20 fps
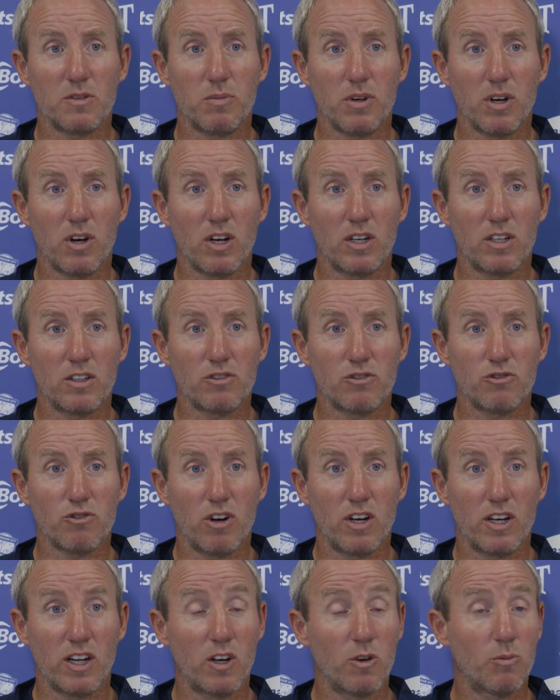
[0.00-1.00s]
behind us
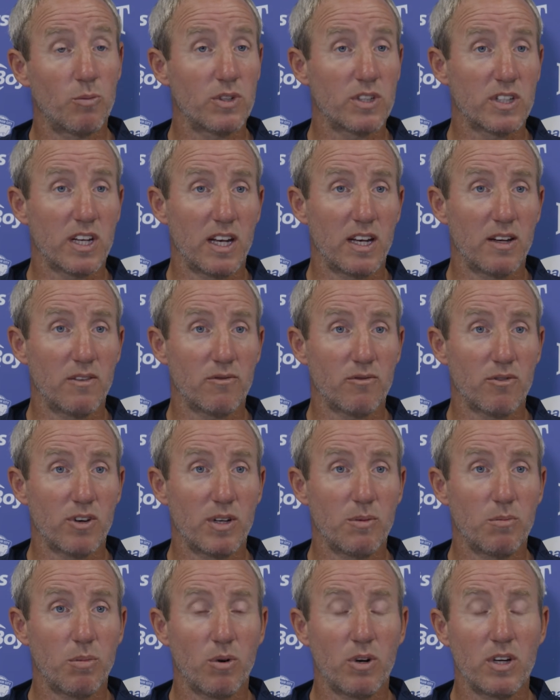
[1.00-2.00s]
trying to help us get them
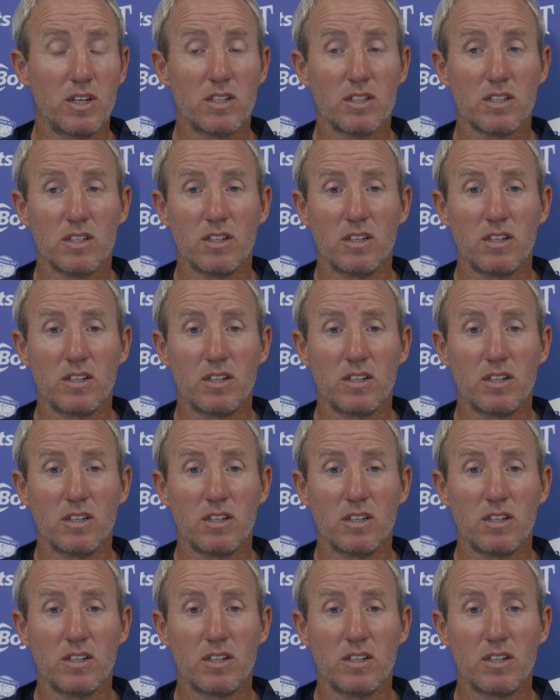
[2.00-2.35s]
three points.